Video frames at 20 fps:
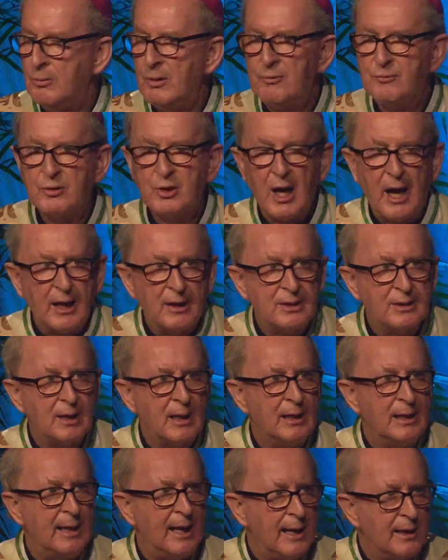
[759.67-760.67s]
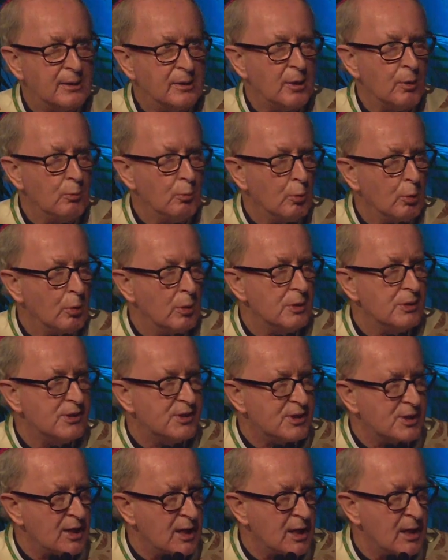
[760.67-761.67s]
We've got to let the world
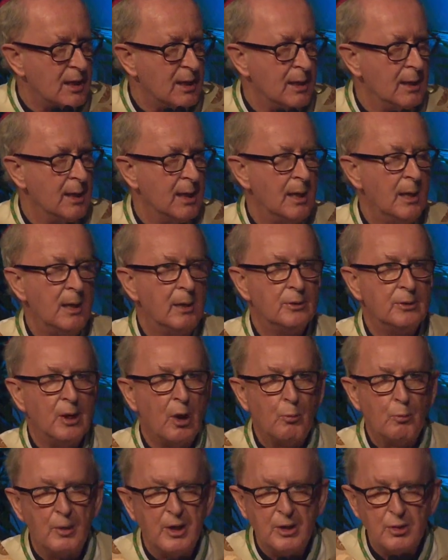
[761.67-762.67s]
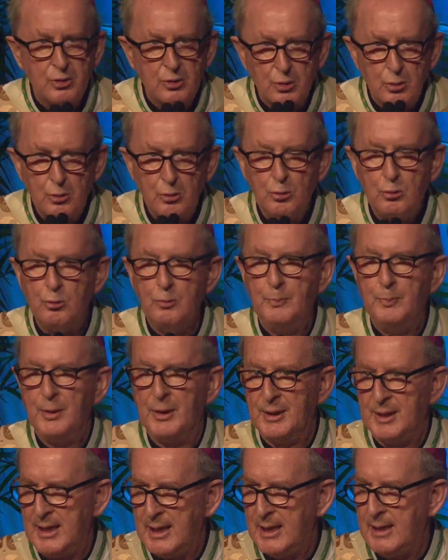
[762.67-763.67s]
see that we do
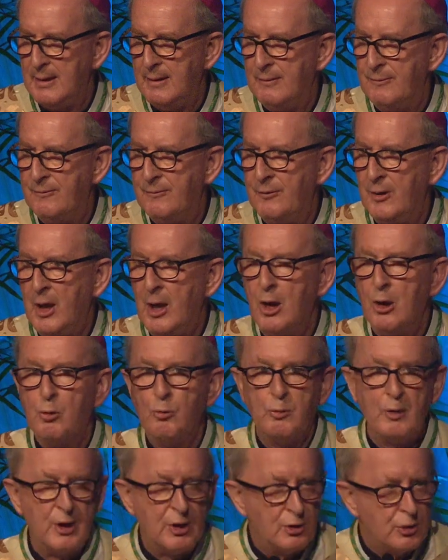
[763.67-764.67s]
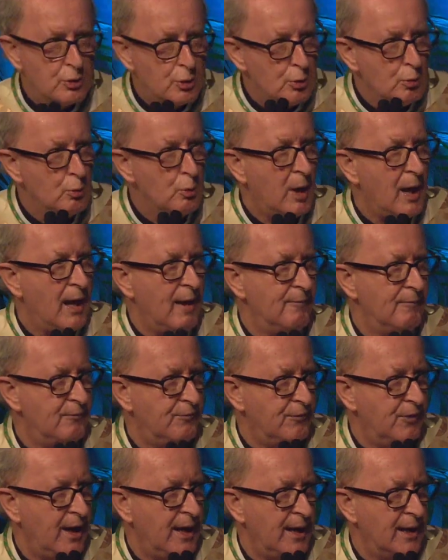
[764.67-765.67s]
believe, we do
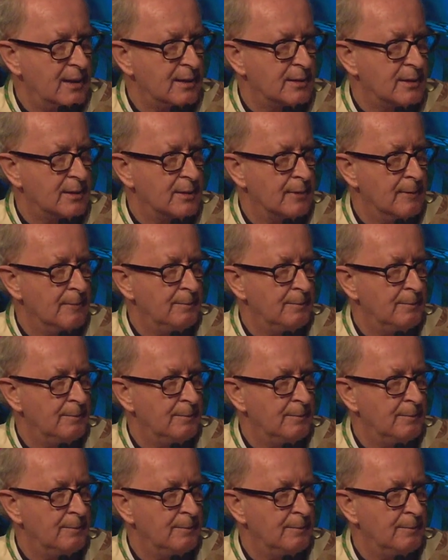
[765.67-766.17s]
have faith,